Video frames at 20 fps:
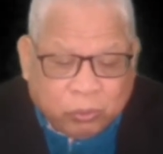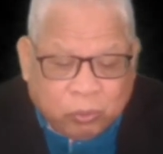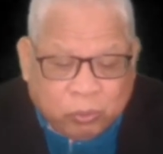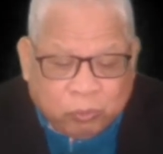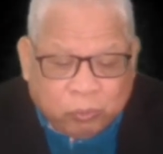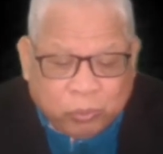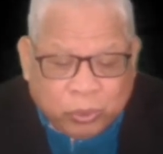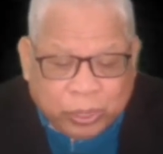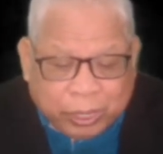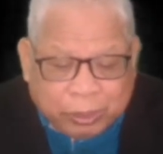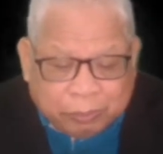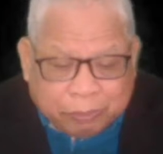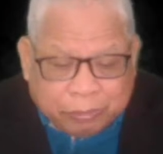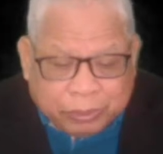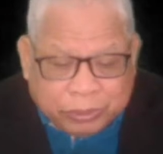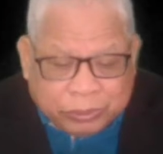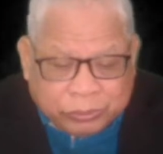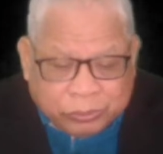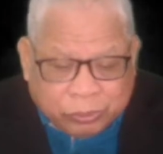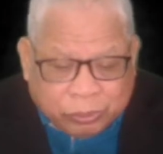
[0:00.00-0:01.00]
on whom
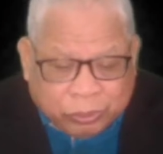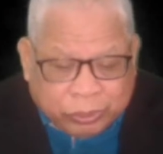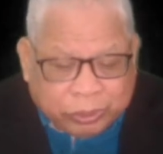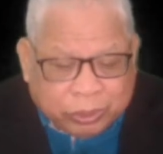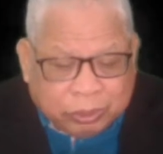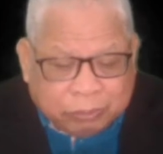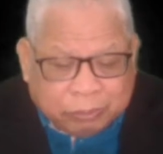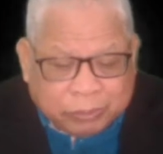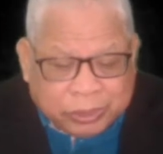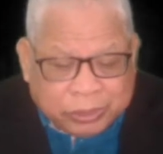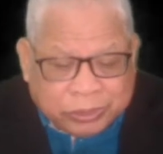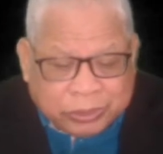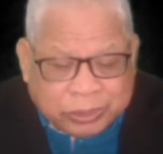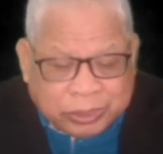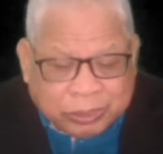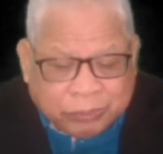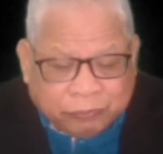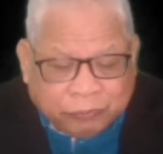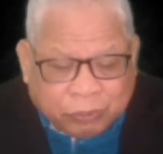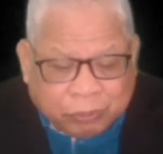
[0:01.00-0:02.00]
we had bestowed
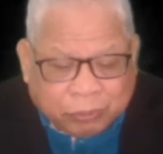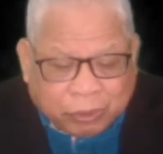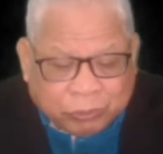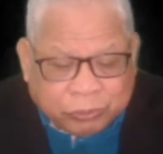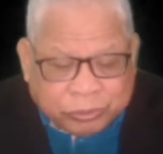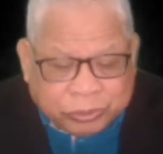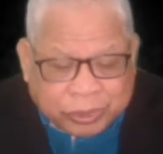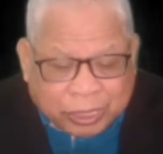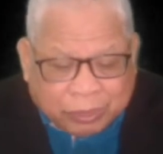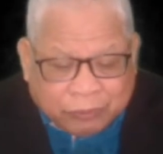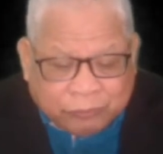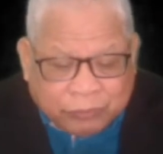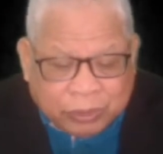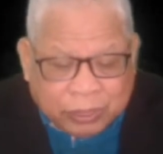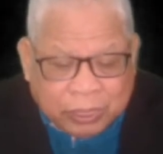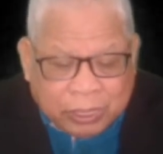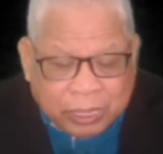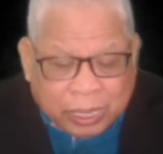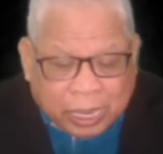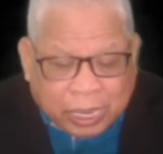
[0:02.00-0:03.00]
mercy from
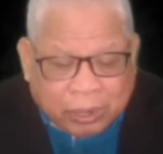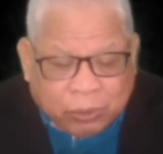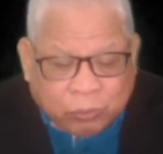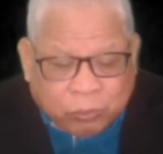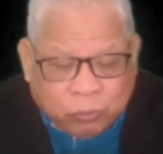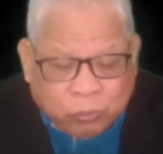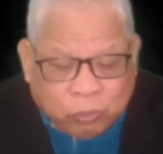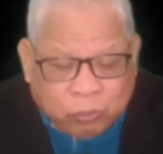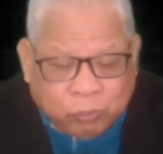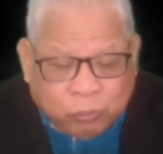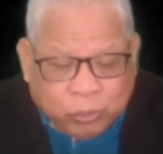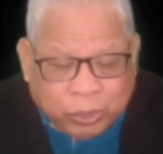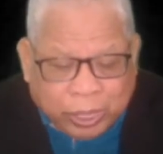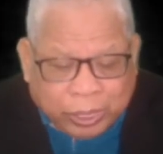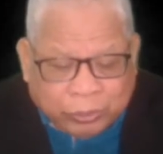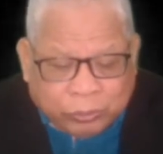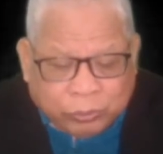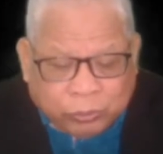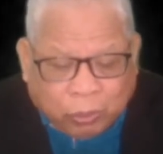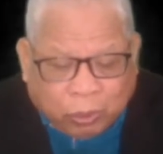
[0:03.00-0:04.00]
ourselves and
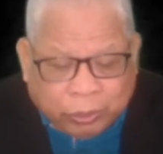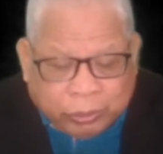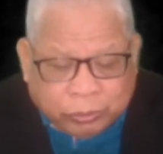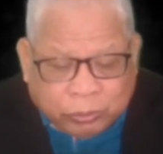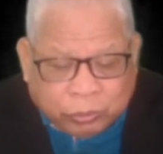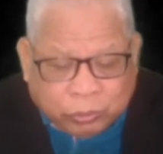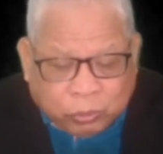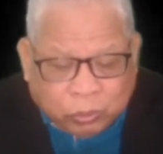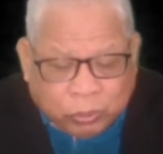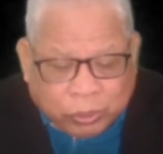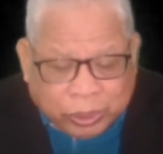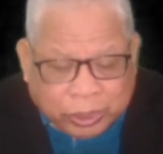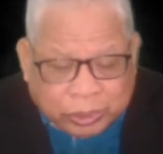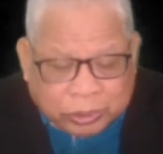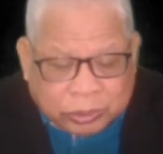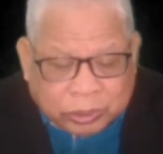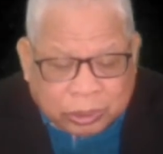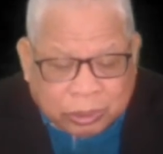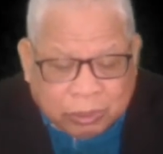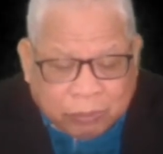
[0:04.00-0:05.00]
whom we had taught
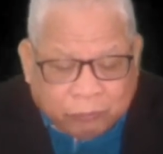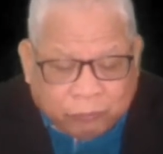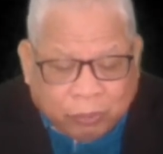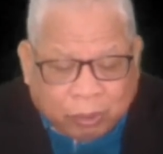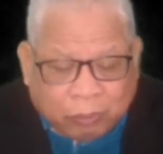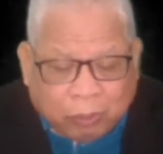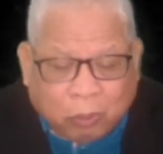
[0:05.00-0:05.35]
knowledge